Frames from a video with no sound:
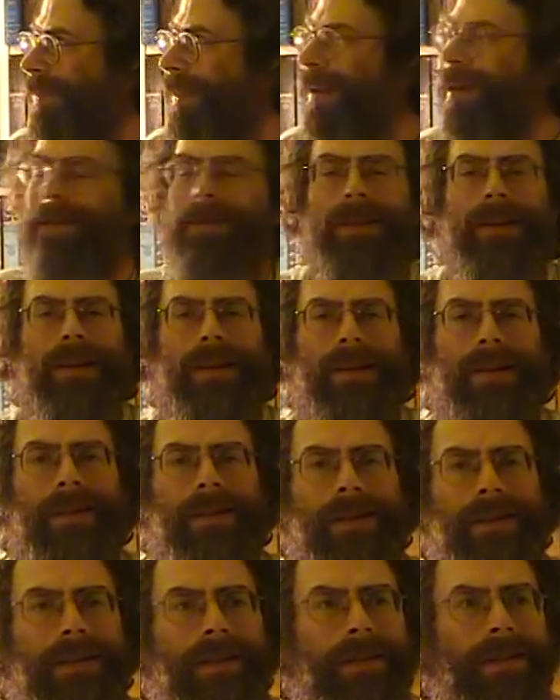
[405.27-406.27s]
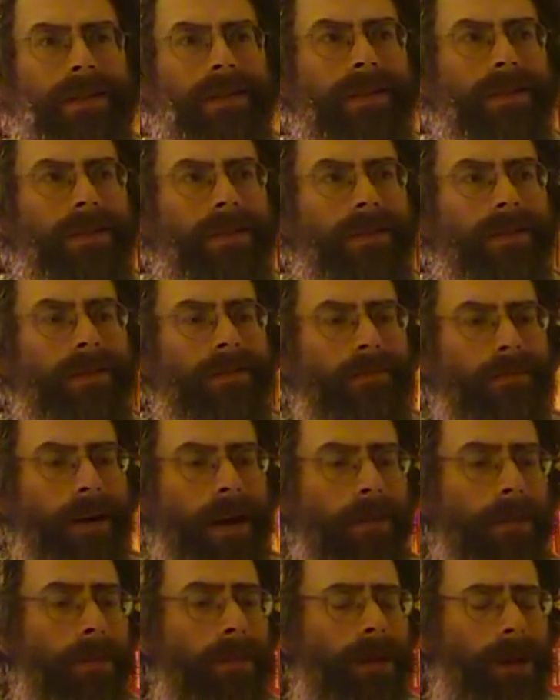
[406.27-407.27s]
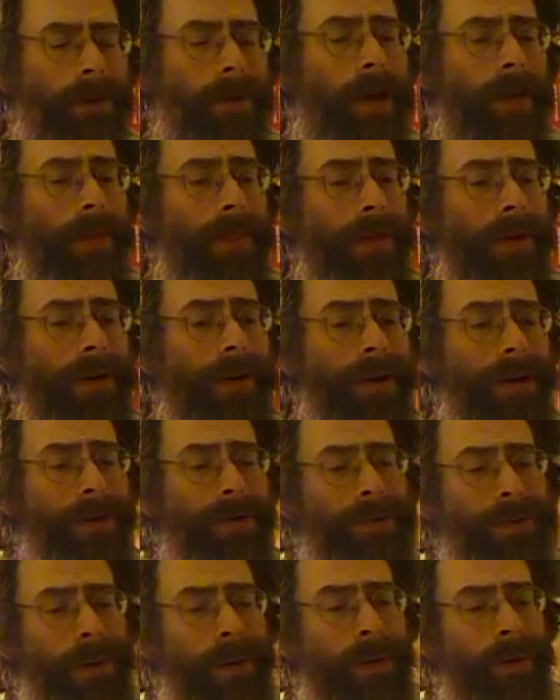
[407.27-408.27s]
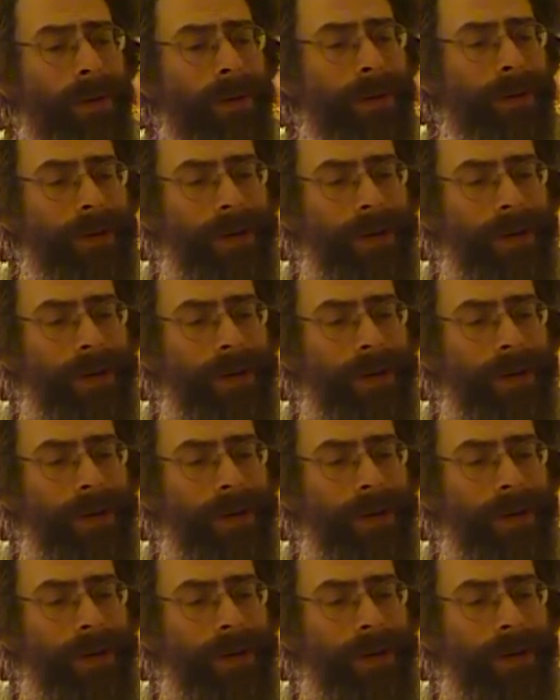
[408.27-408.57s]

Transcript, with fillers: nearly, probably around 30 years old.